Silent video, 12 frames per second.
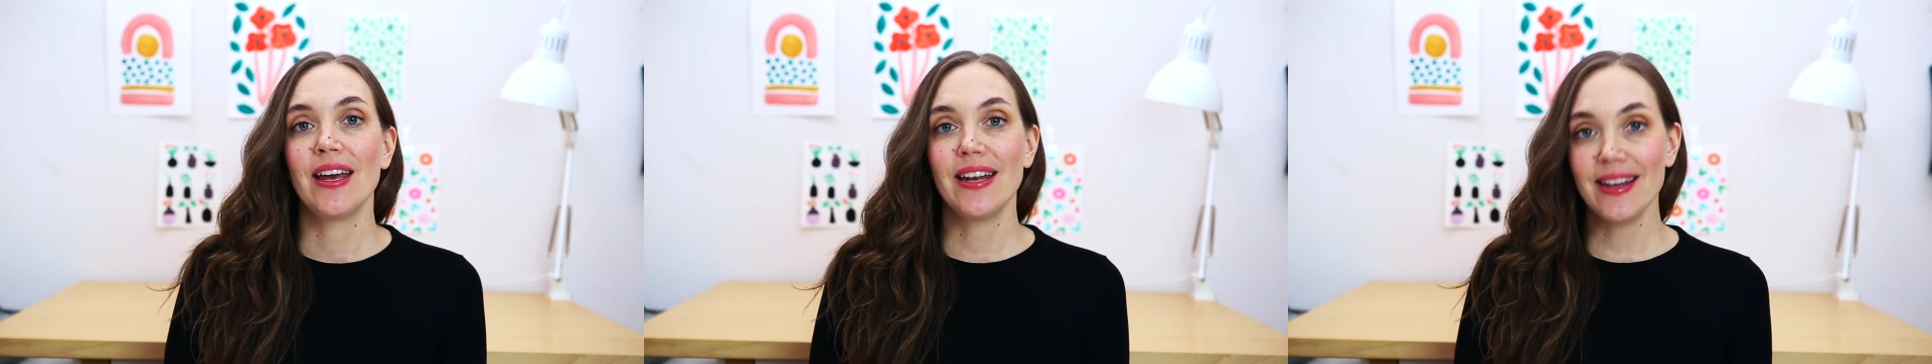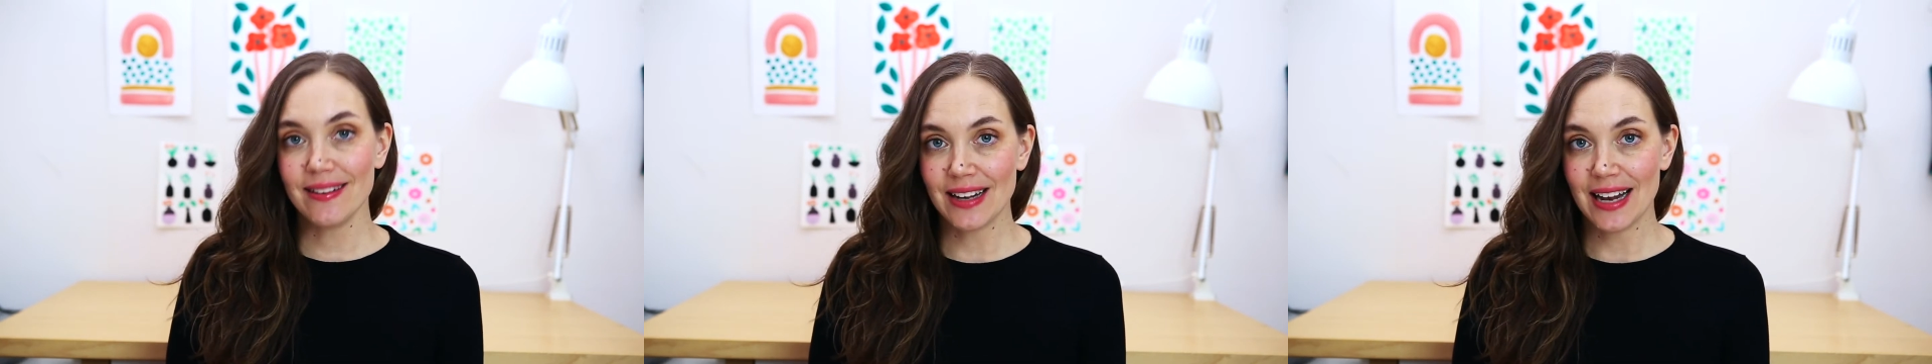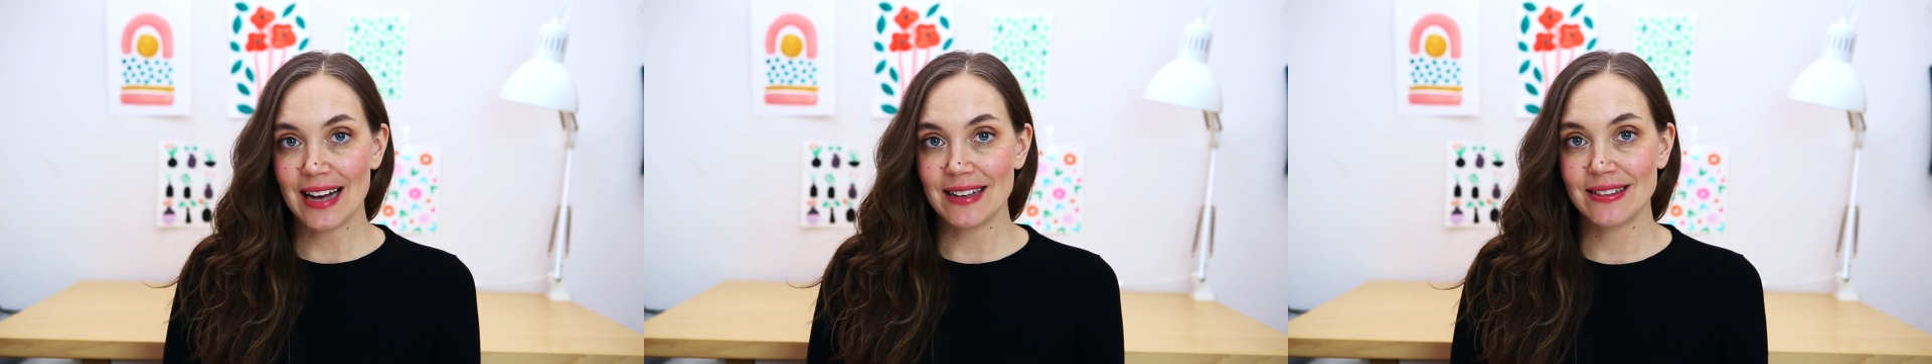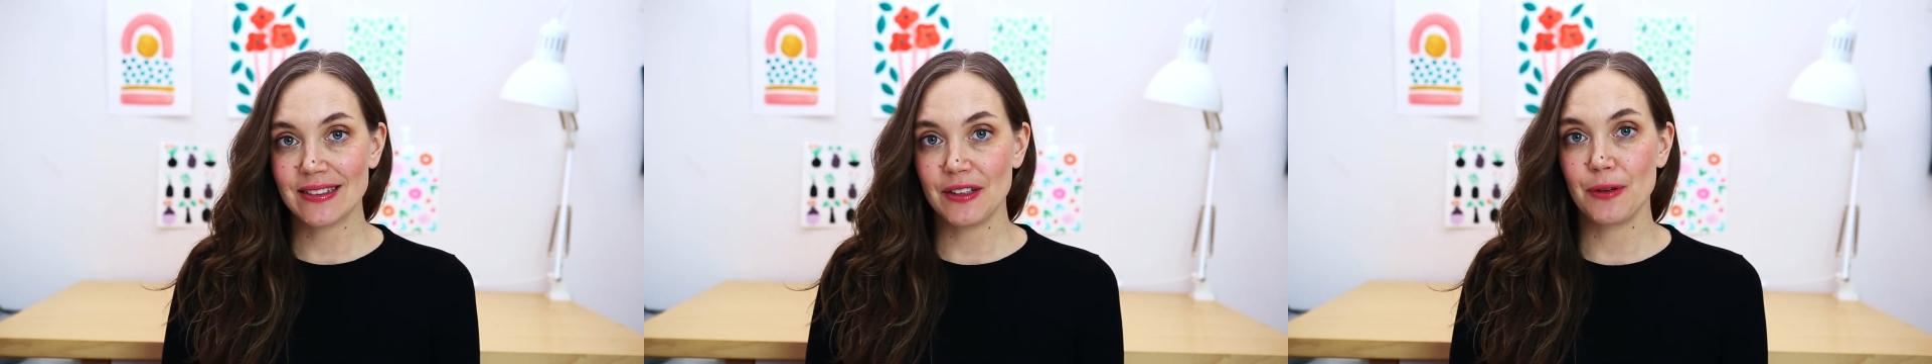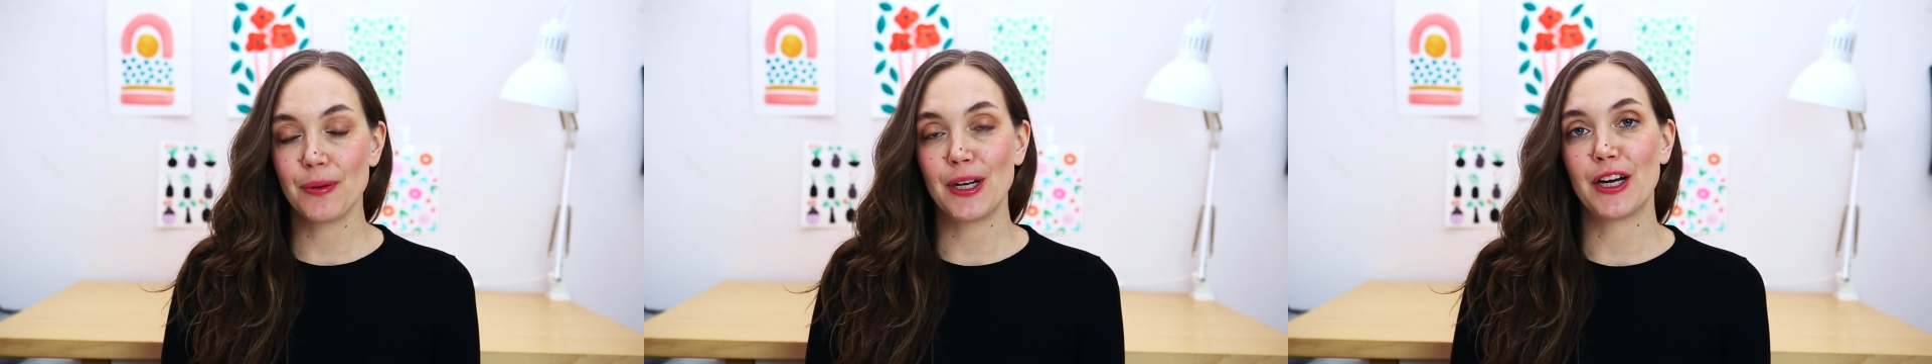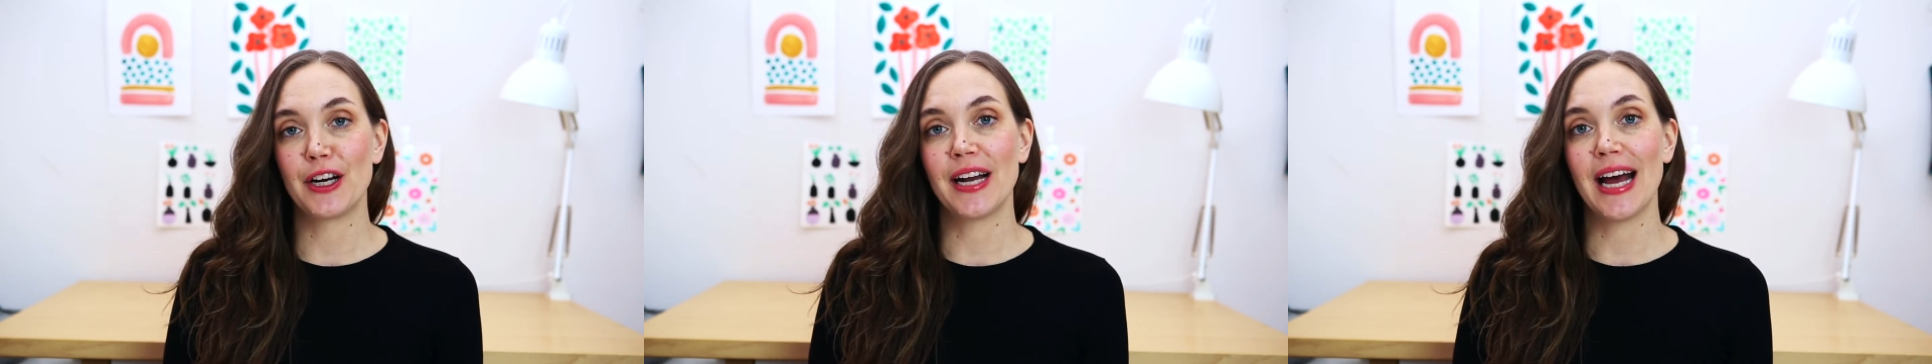In this class, you will
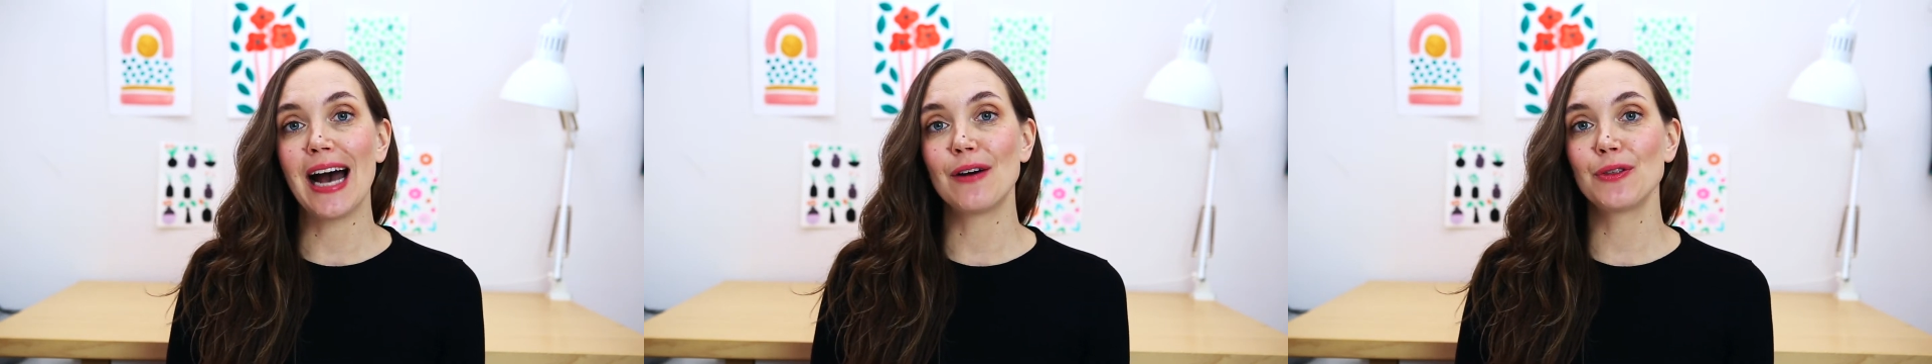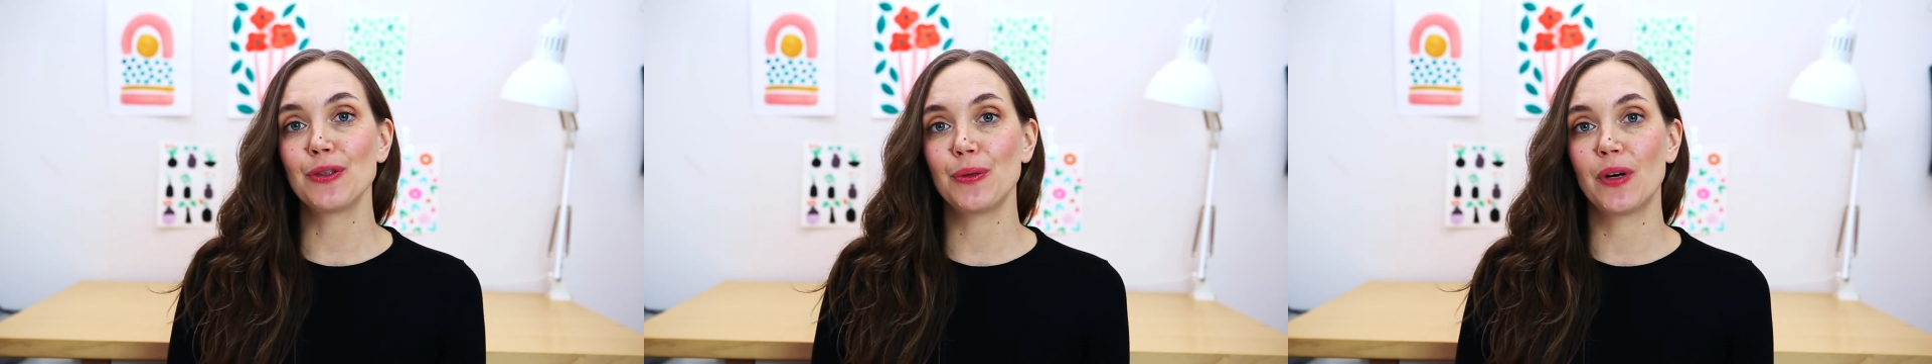learn how to